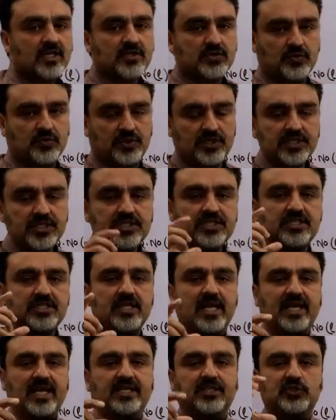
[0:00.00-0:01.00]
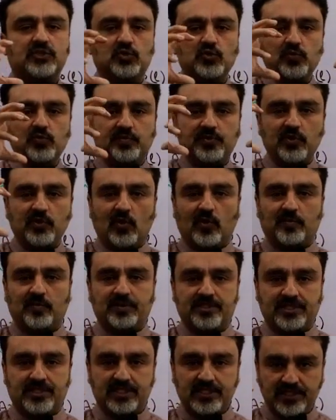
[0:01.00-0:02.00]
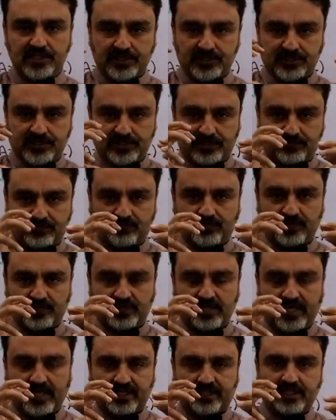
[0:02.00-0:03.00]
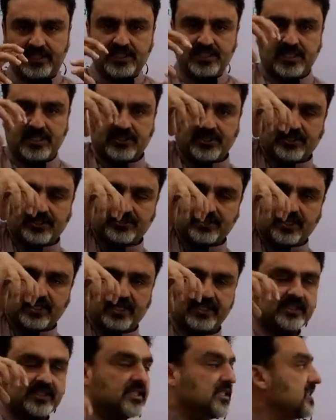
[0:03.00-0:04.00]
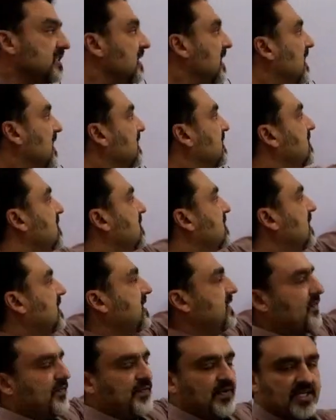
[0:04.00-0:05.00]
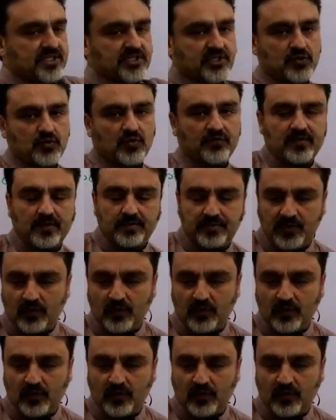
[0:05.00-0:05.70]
So it's like 2 p orbitals, one like this and the other like this, and these are the phases of the